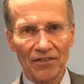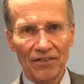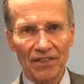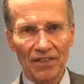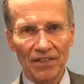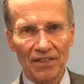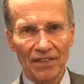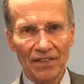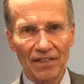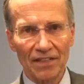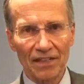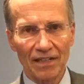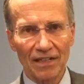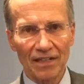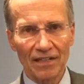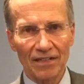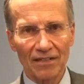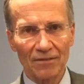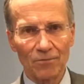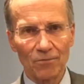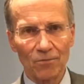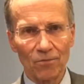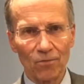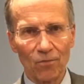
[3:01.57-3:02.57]
the
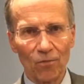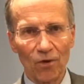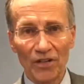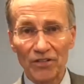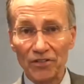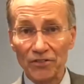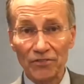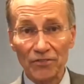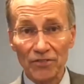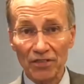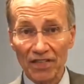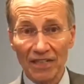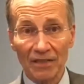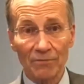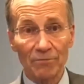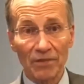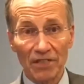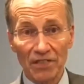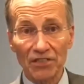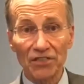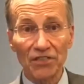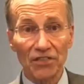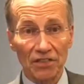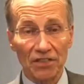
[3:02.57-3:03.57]
wonderful
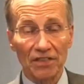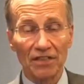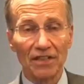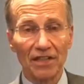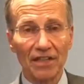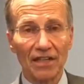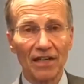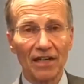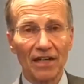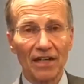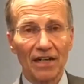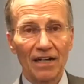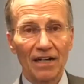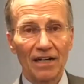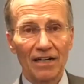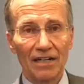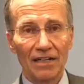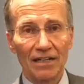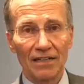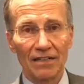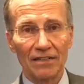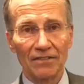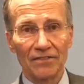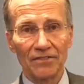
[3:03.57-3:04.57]
ambition
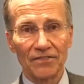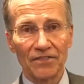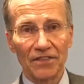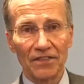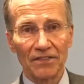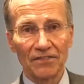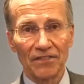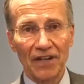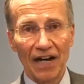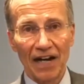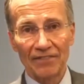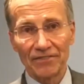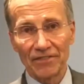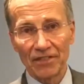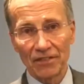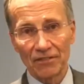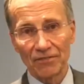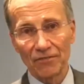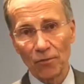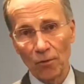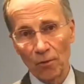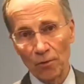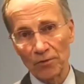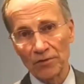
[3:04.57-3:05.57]
of the 5-year
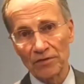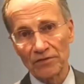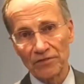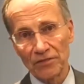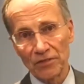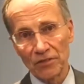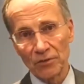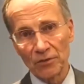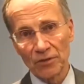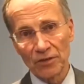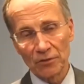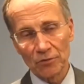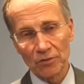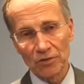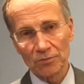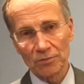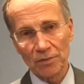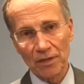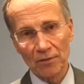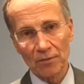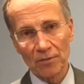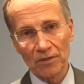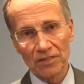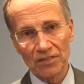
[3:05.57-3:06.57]
forward view when it was
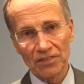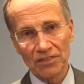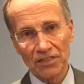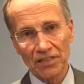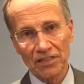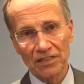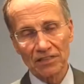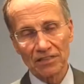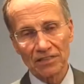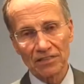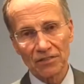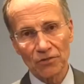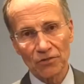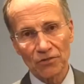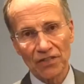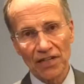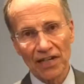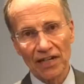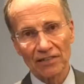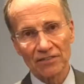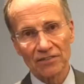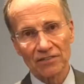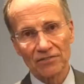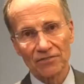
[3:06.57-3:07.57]
published in
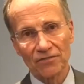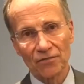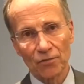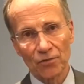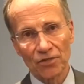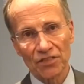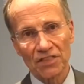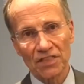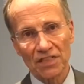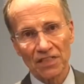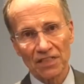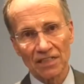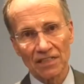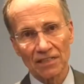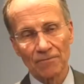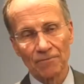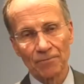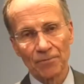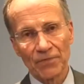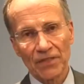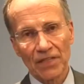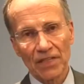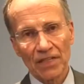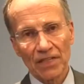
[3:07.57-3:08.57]
2014
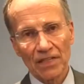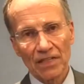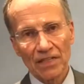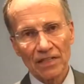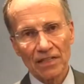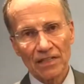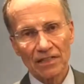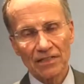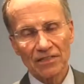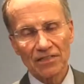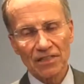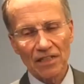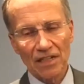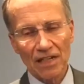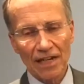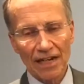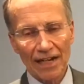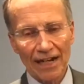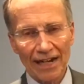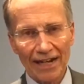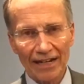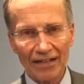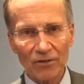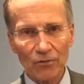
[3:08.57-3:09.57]
is,
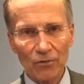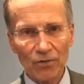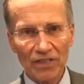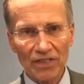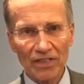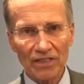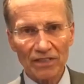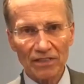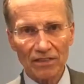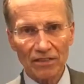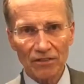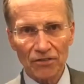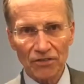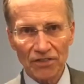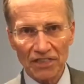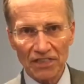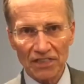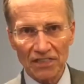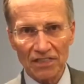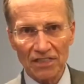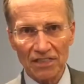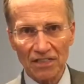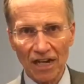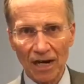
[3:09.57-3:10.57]
how do we
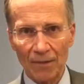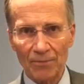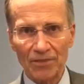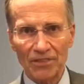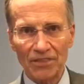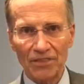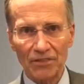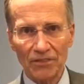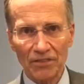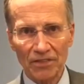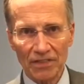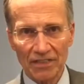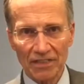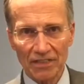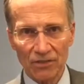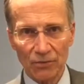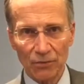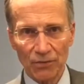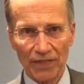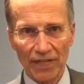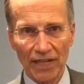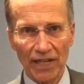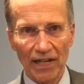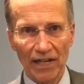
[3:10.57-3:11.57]
increase the opportunities
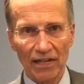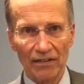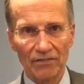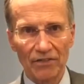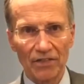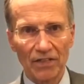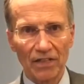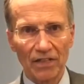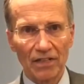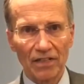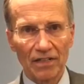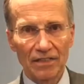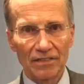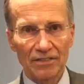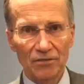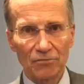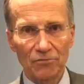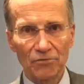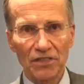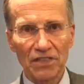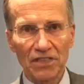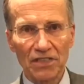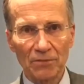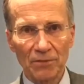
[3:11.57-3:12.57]
we have to
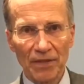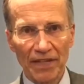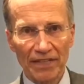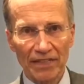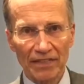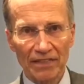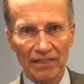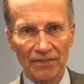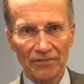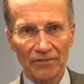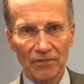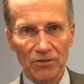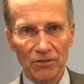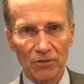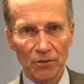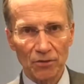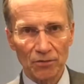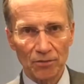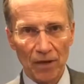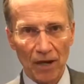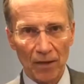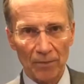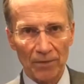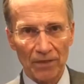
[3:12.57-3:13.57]
really make a difference with
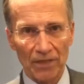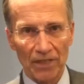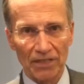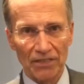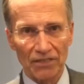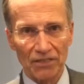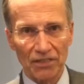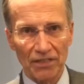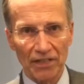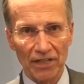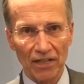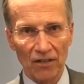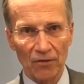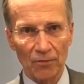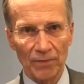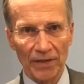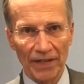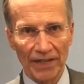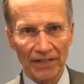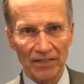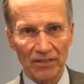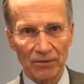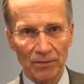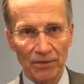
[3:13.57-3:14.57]
population health
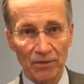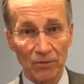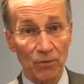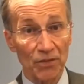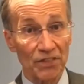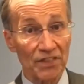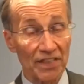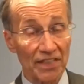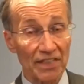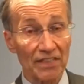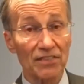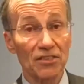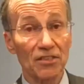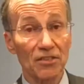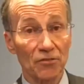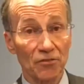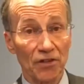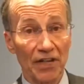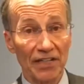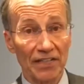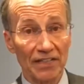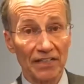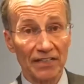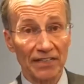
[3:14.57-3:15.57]
management with
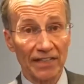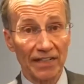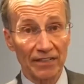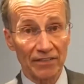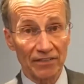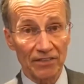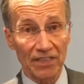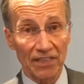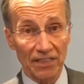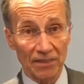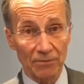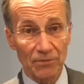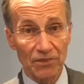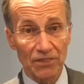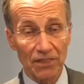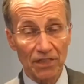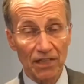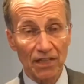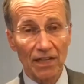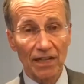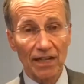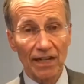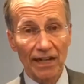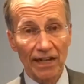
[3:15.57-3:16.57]
integrated care teams
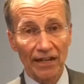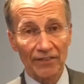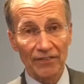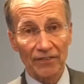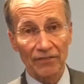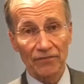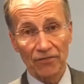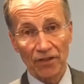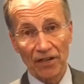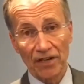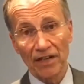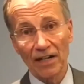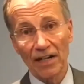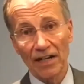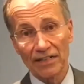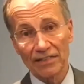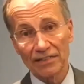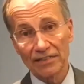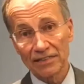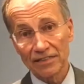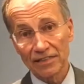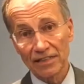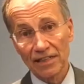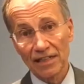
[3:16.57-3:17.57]
at the front
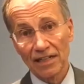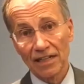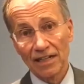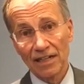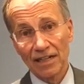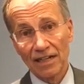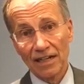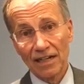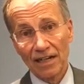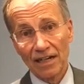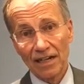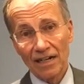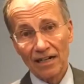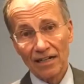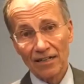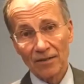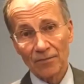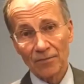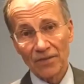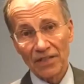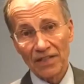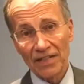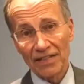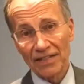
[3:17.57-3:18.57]
lines?
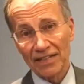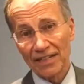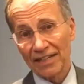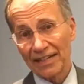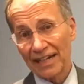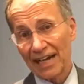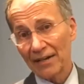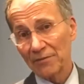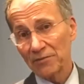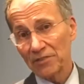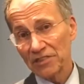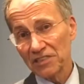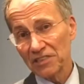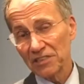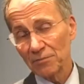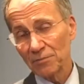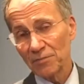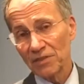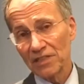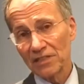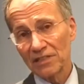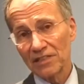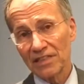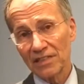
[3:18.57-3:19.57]
And I would
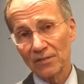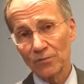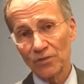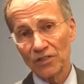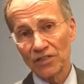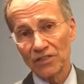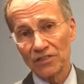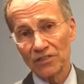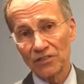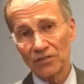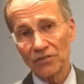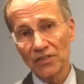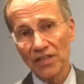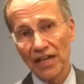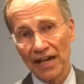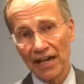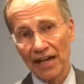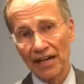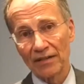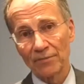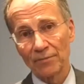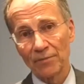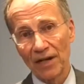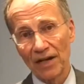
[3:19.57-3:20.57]
submit that we do
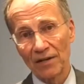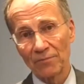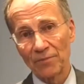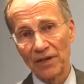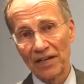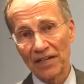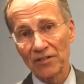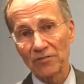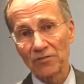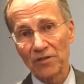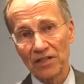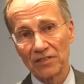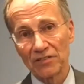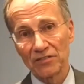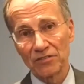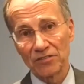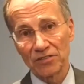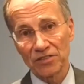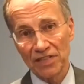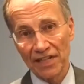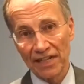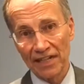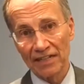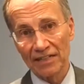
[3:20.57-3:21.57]
that by better
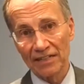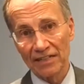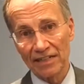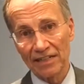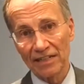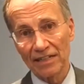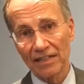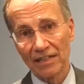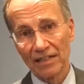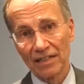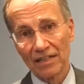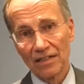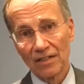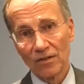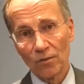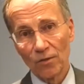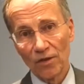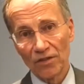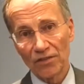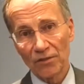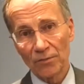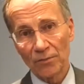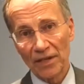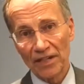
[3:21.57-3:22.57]
understanding
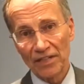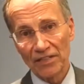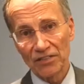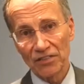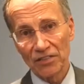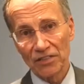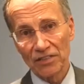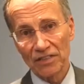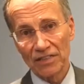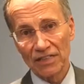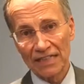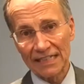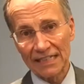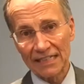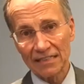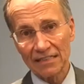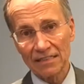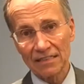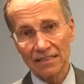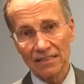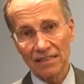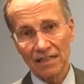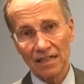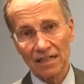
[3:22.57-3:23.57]
what the patient
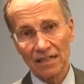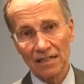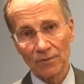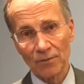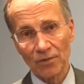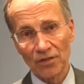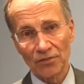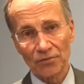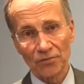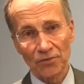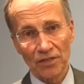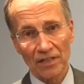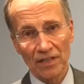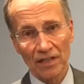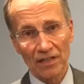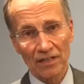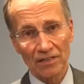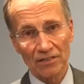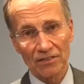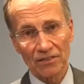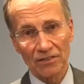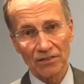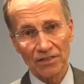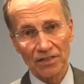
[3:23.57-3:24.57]
needs with
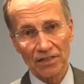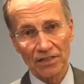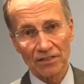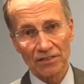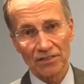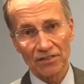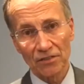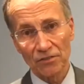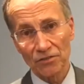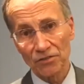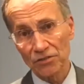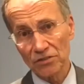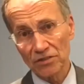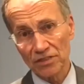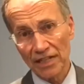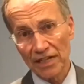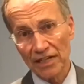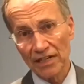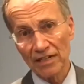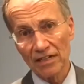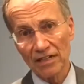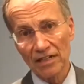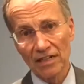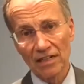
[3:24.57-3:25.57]
regard to their social care,